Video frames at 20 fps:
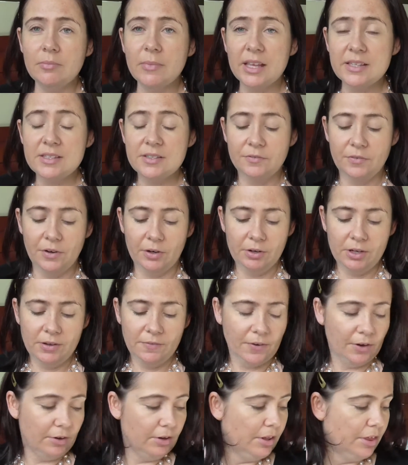It's a very,
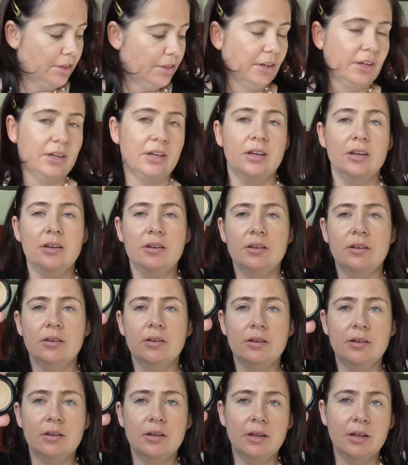very thick
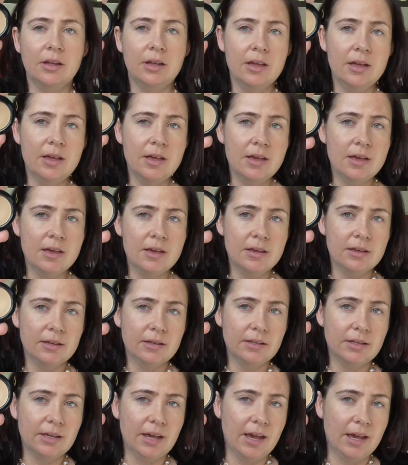
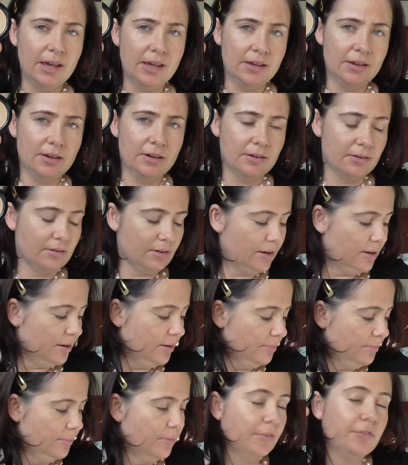cake
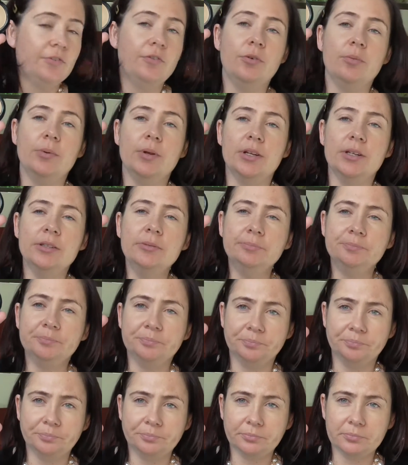formula.
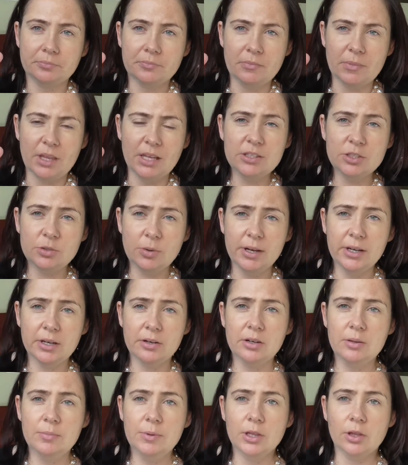It's quite
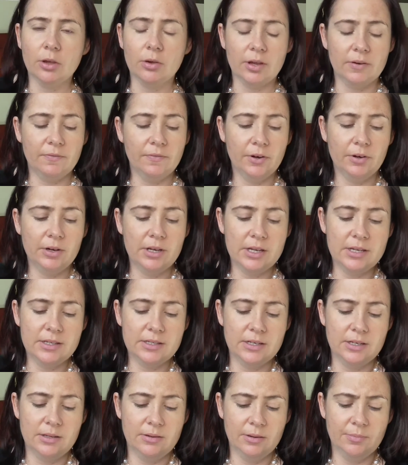creamy though, and
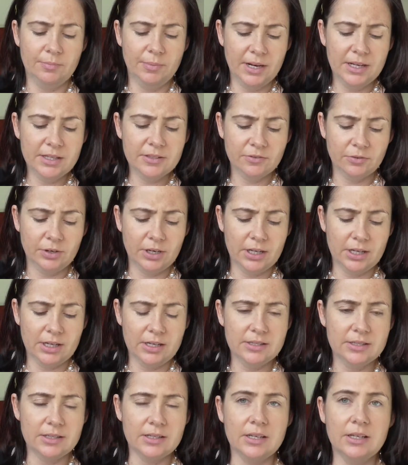it blends really
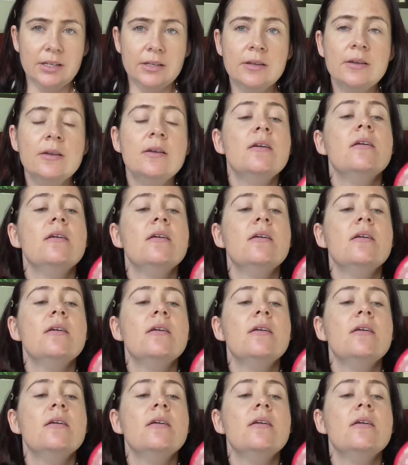easily.